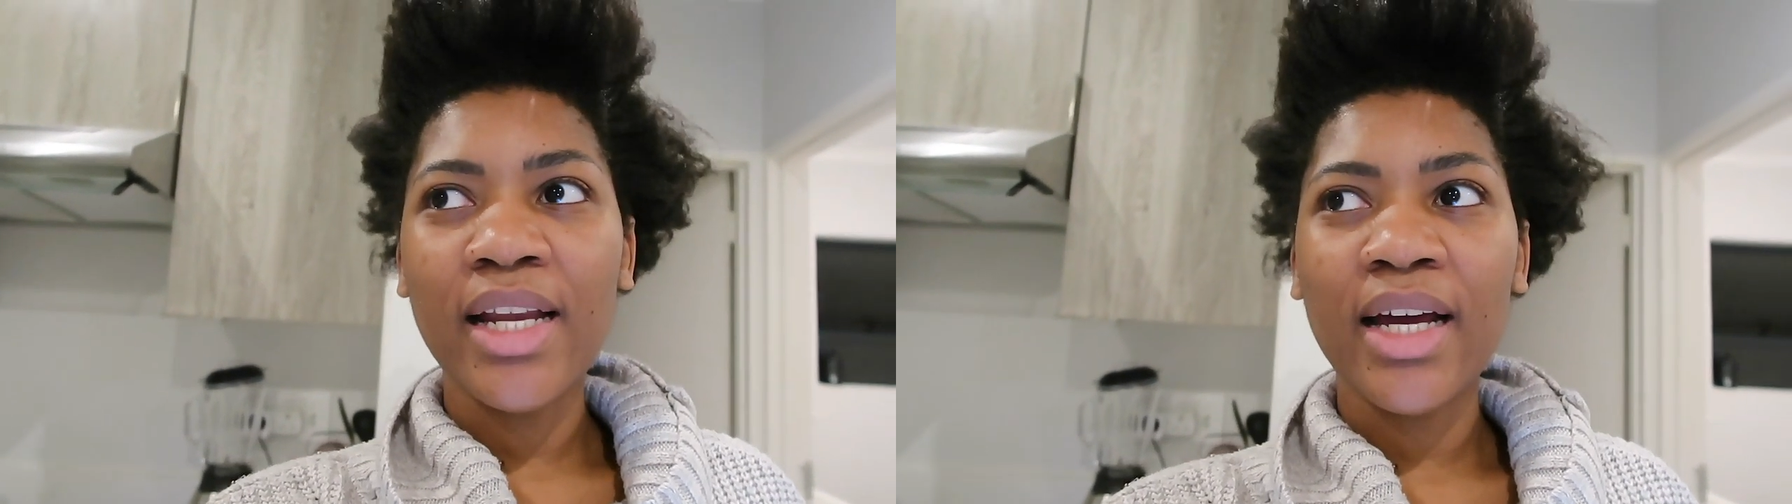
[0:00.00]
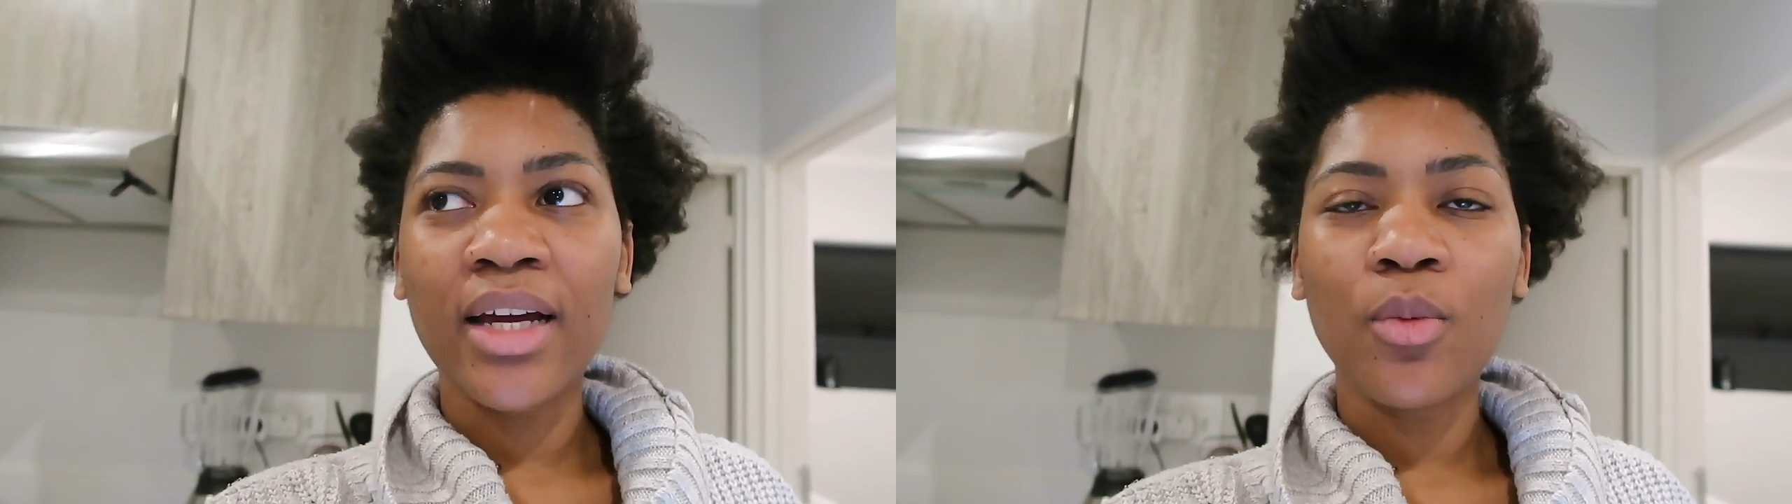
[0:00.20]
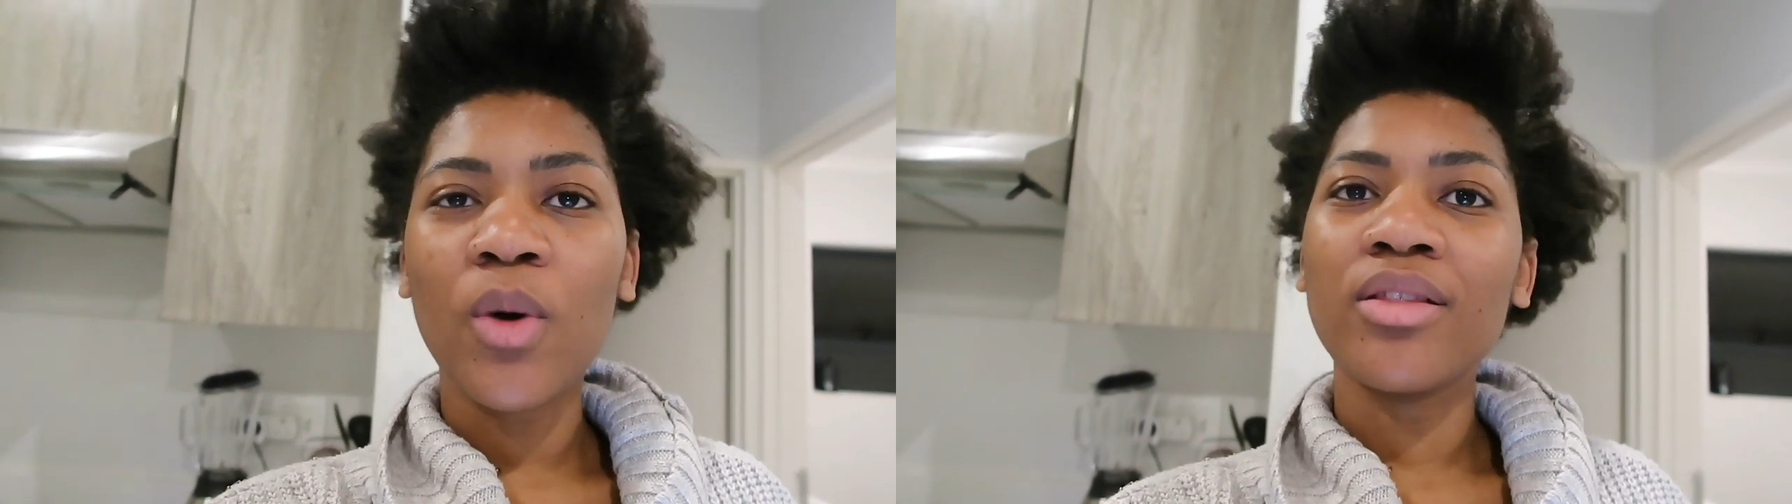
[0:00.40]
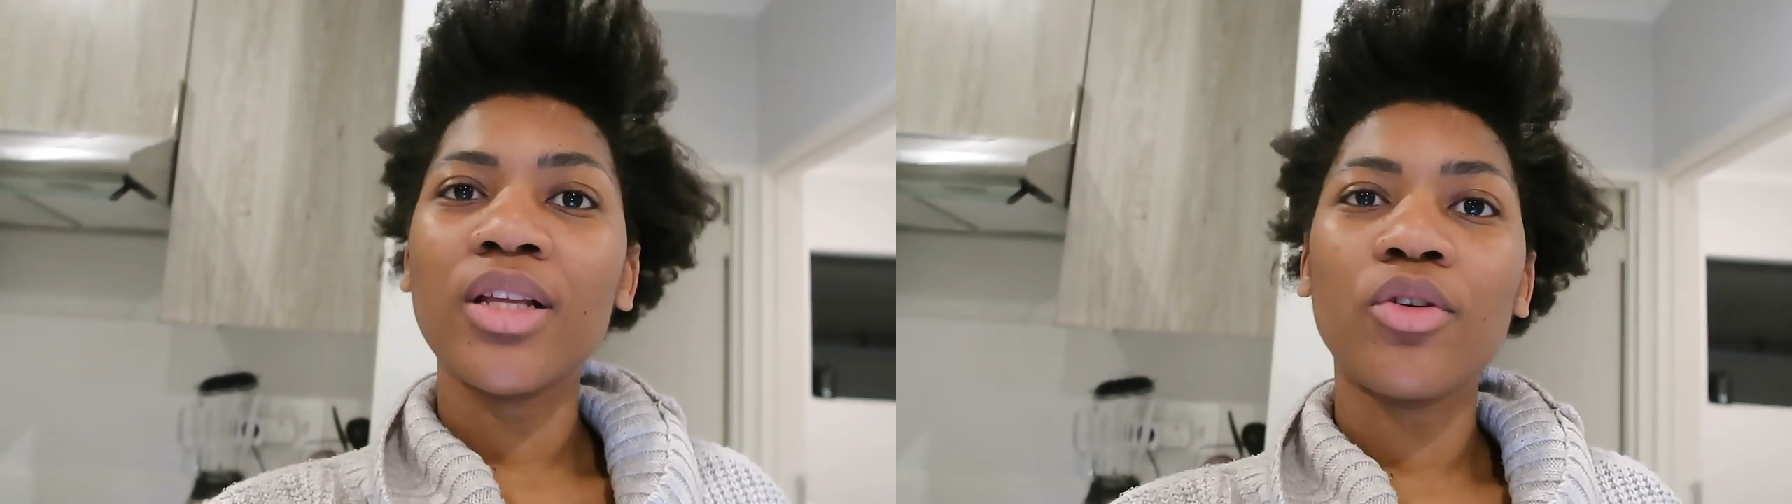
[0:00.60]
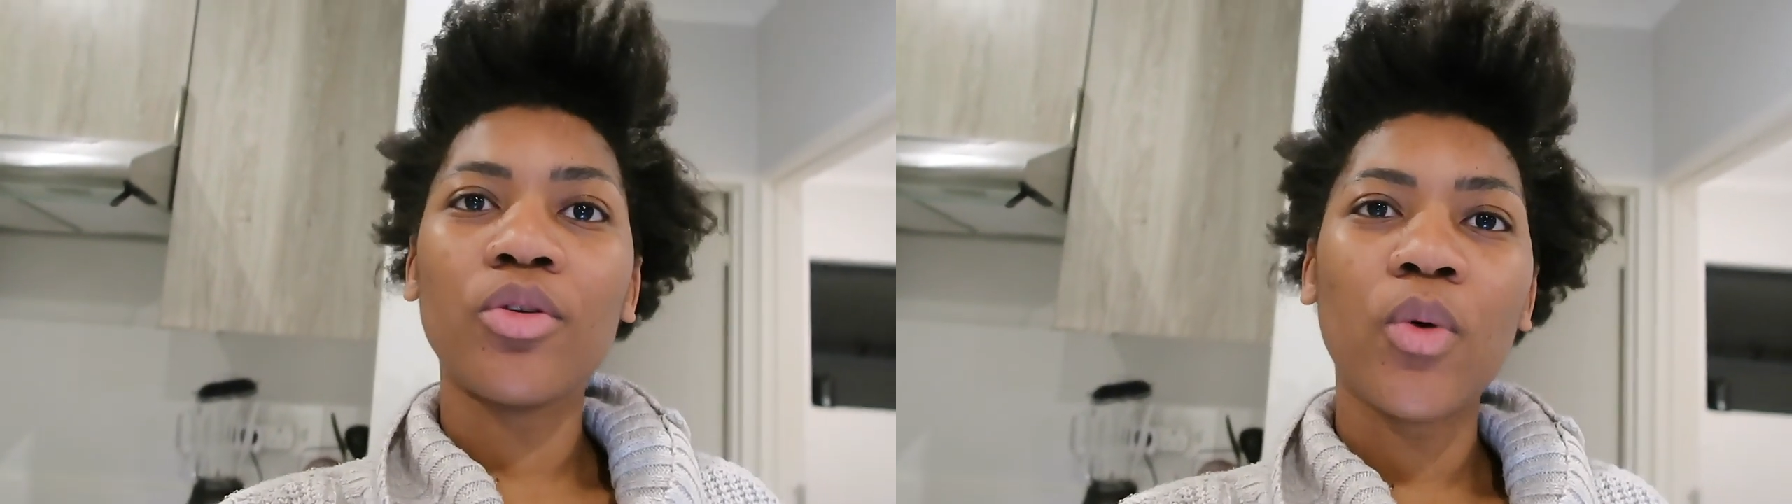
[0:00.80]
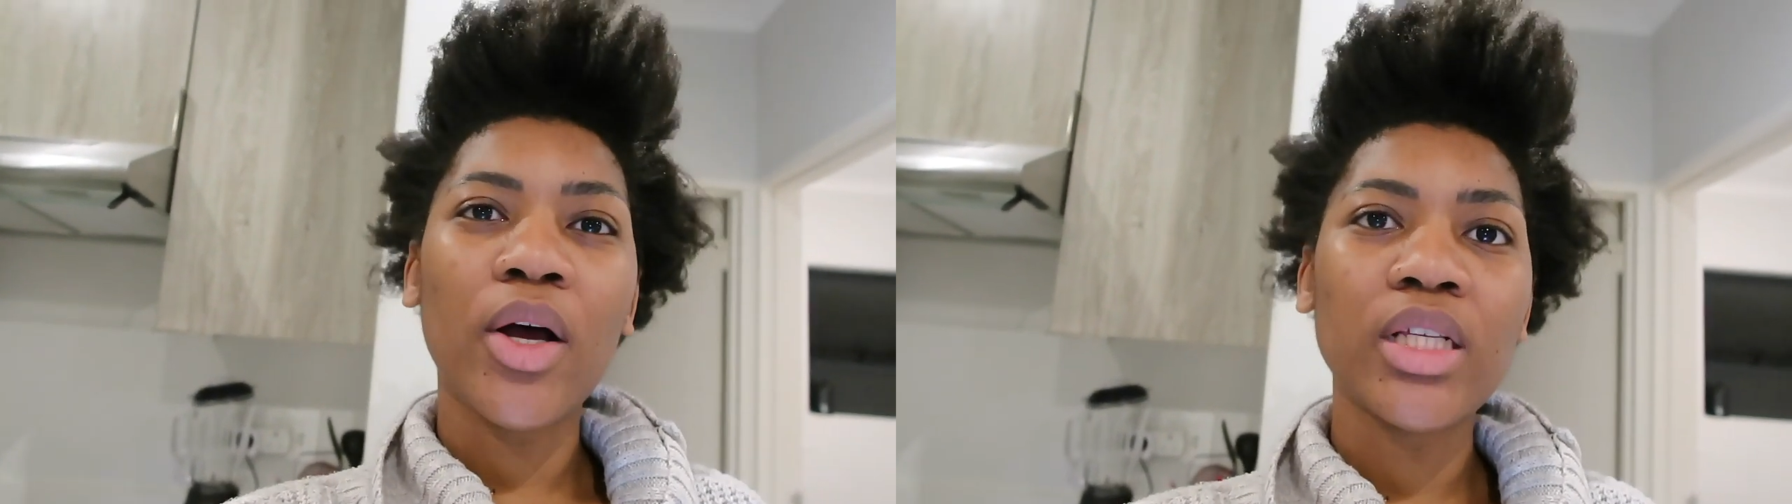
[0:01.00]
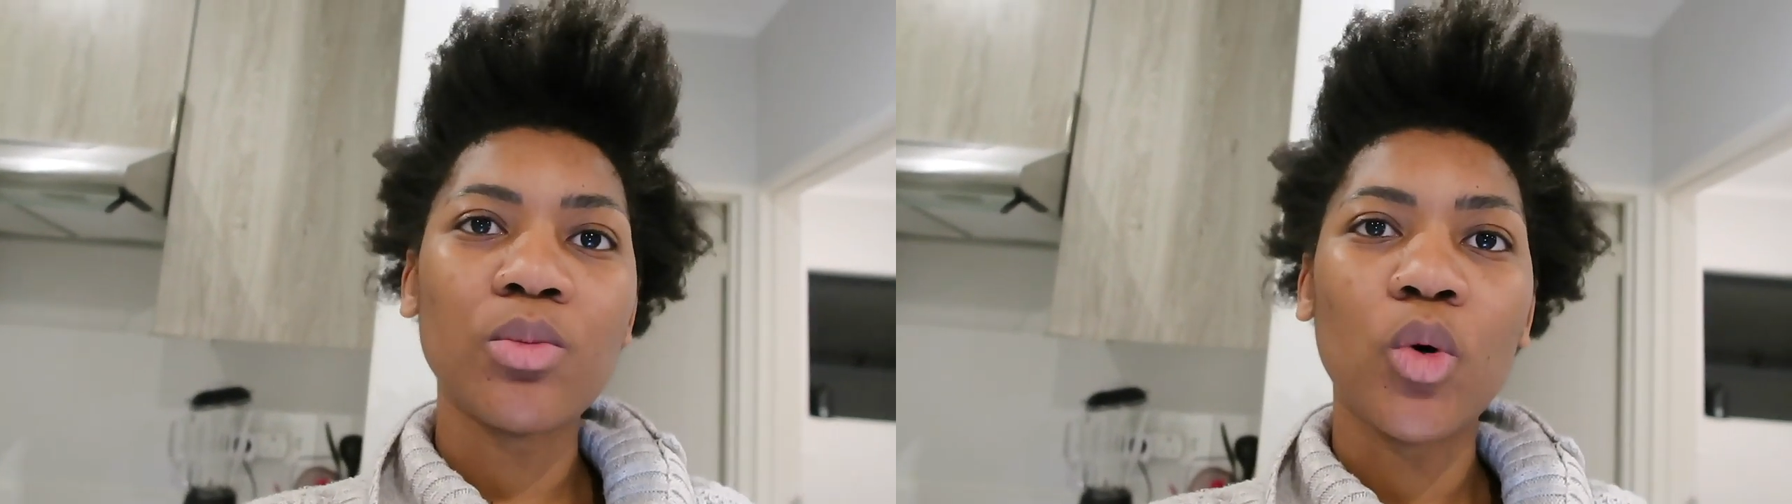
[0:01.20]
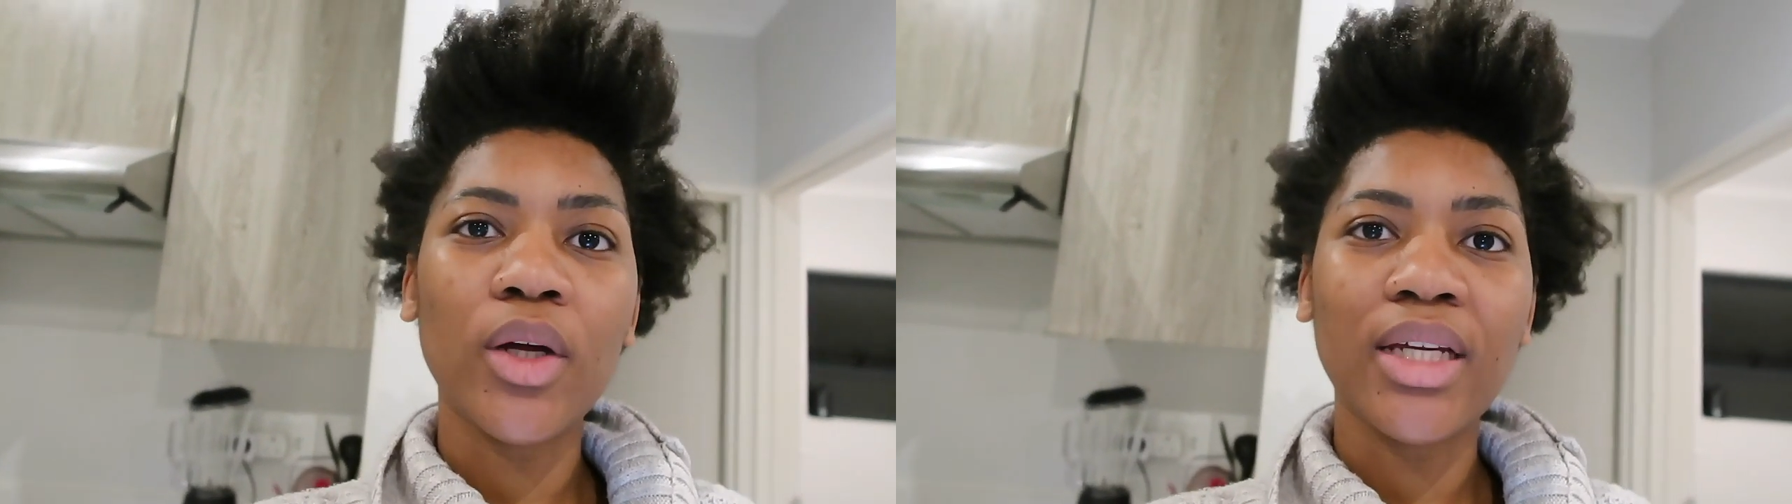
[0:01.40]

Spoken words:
like one that requires more